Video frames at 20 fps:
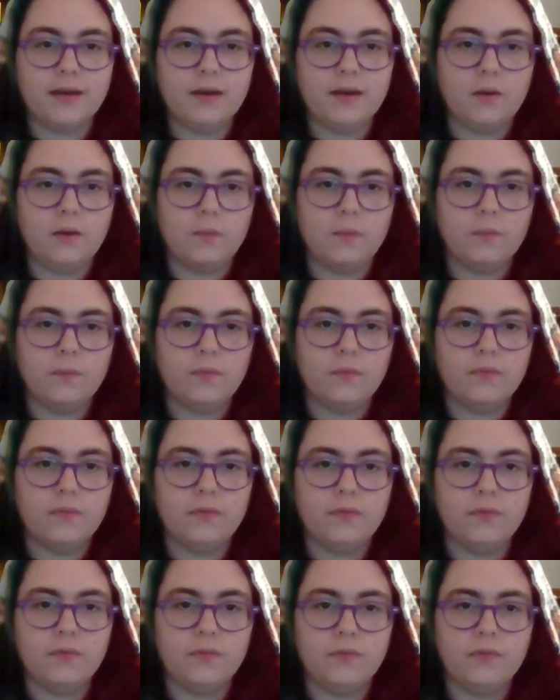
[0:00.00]
No,
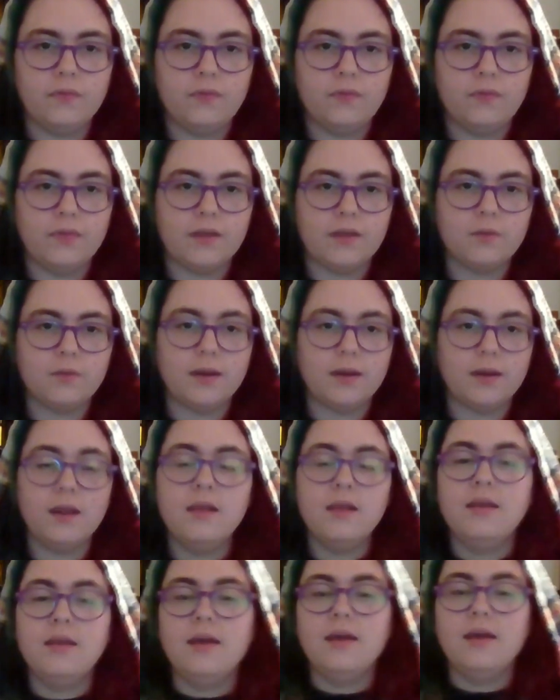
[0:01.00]
that
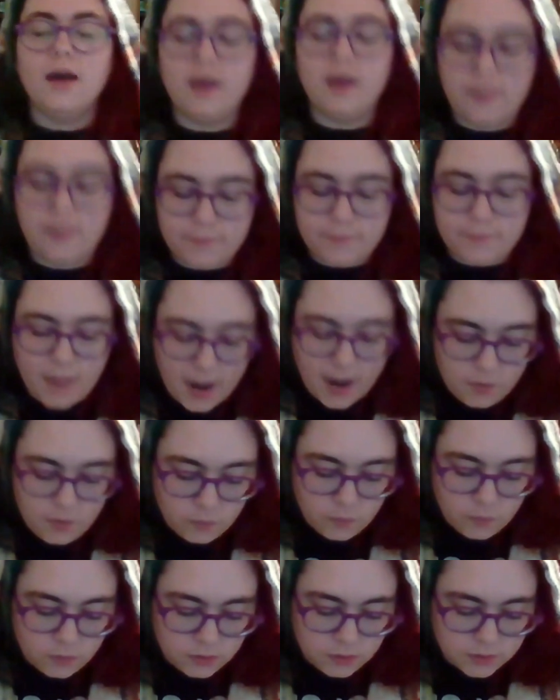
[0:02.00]
one. I
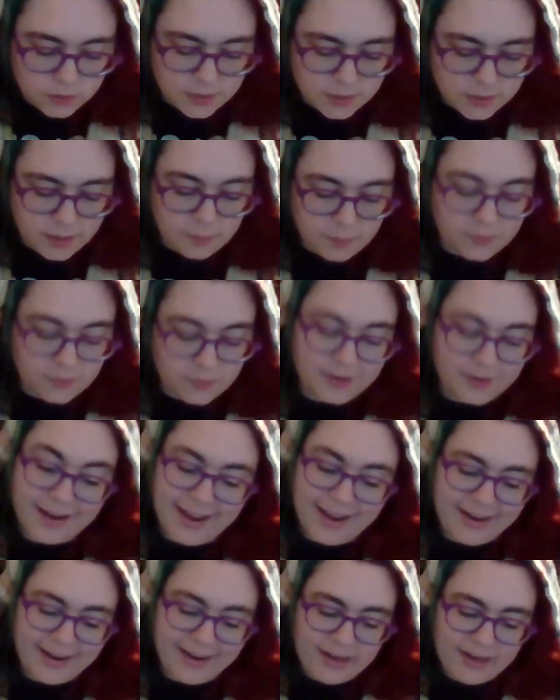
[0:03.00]
rolled number
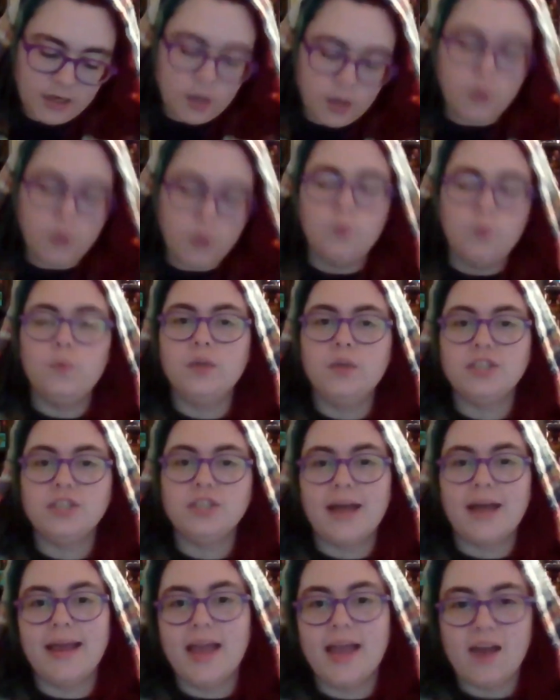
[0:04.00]
9, which
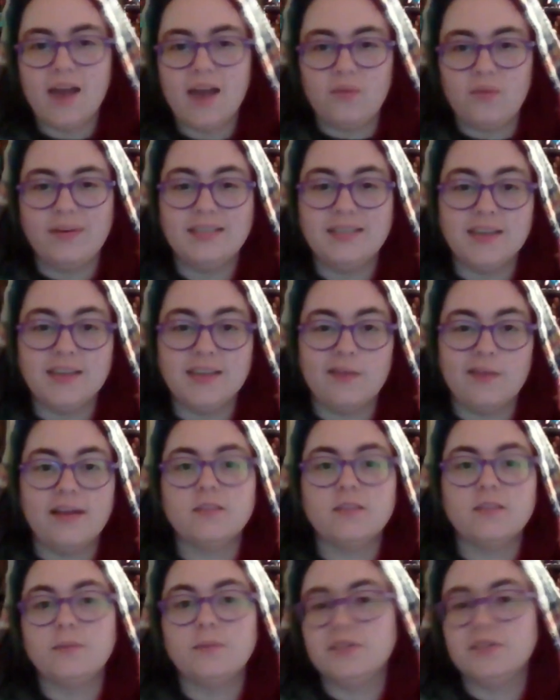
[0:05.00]
I had written down
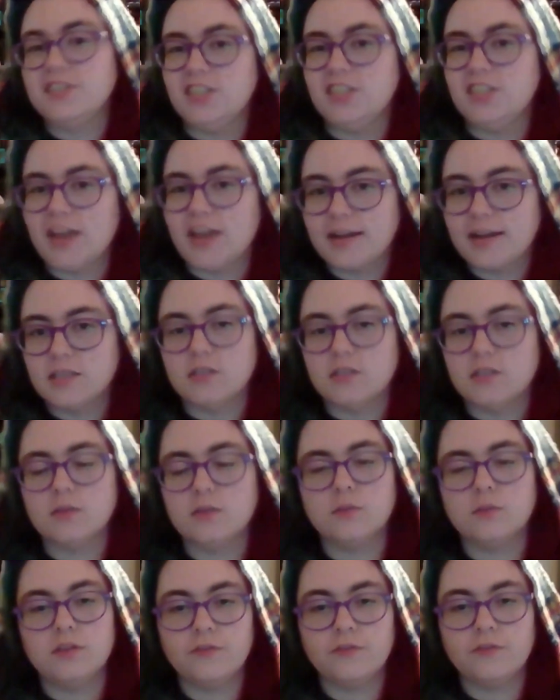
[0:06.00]
as Percy Jackson. So
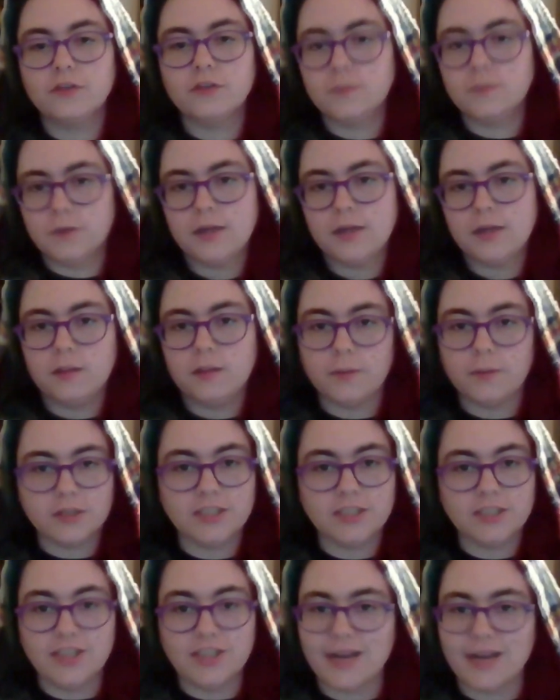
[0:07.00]
it's the first book in the
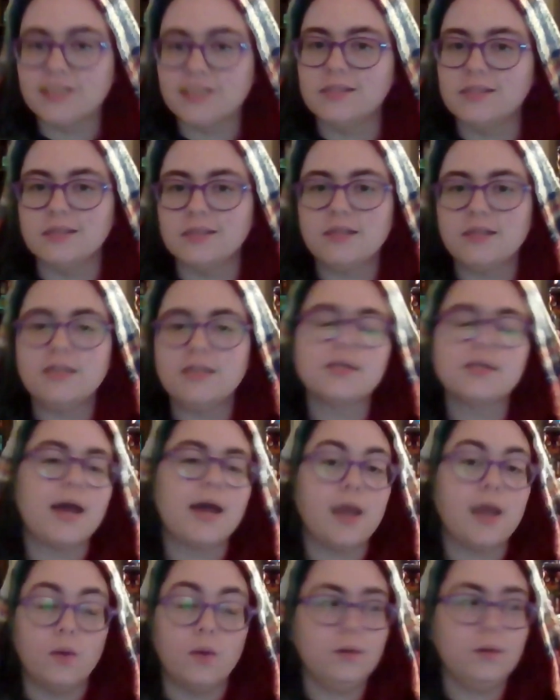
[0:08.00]
Percy Jackson series.
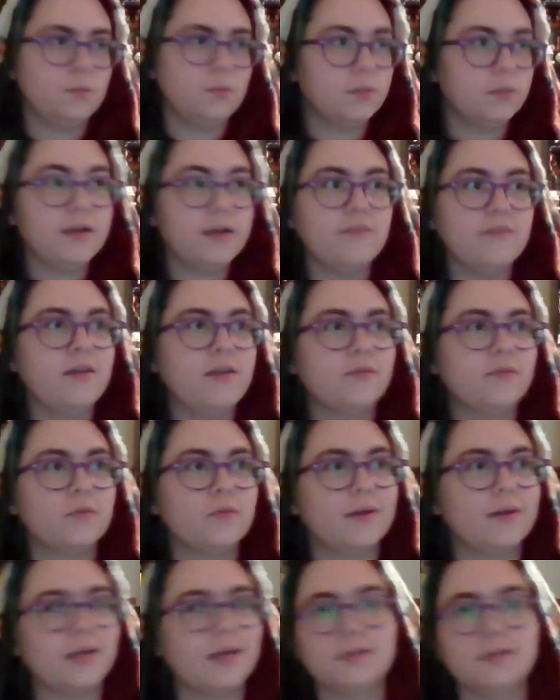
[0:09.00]
I own it, but I've never
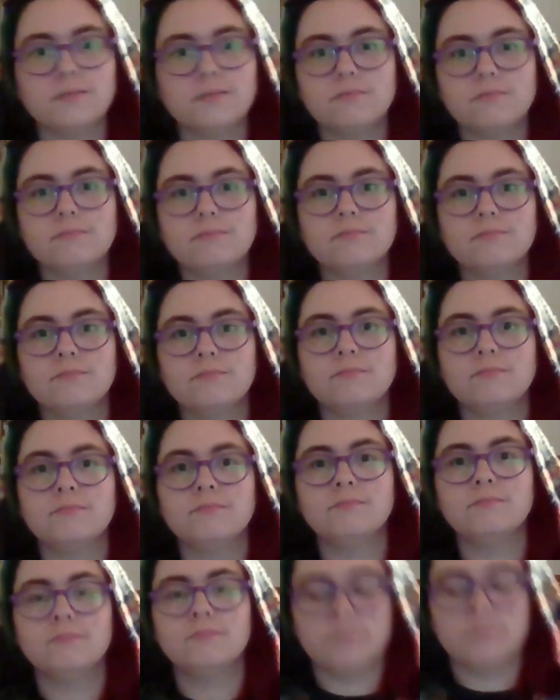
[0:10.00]
read it.
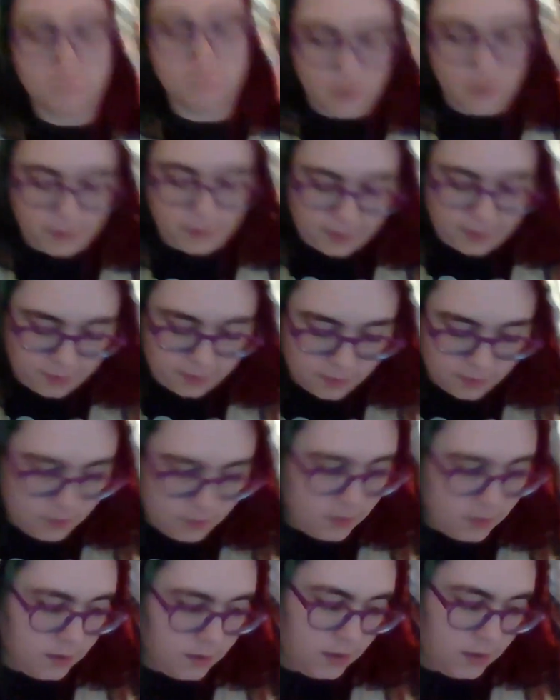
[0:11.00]
Okay,
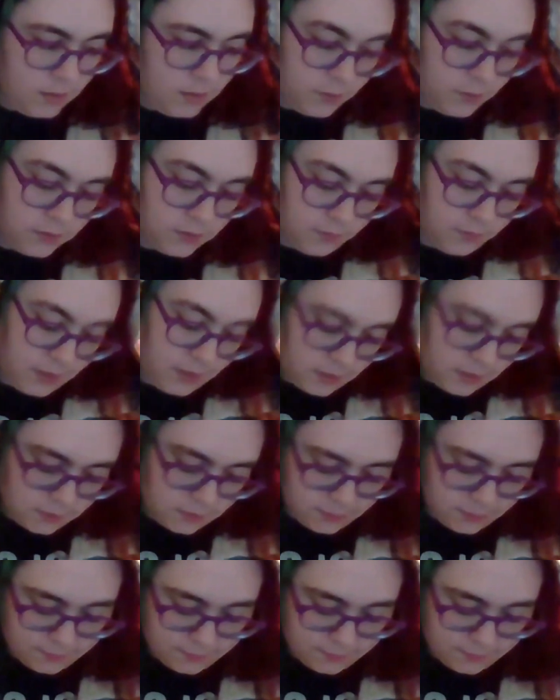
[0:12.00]
and then want to read it.